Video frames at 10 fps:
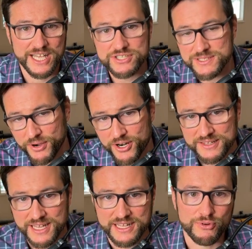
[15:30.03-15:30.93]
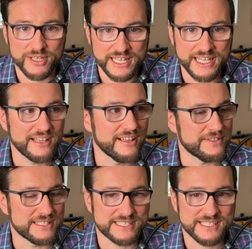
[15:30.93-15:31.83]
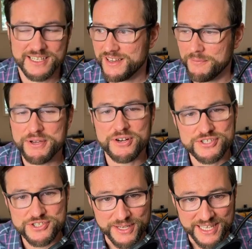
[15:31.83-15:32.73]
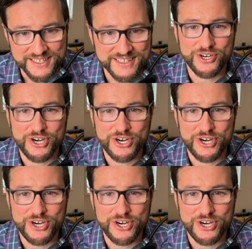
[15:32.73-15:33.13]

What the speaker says: Here's the part that really is a bittersweet.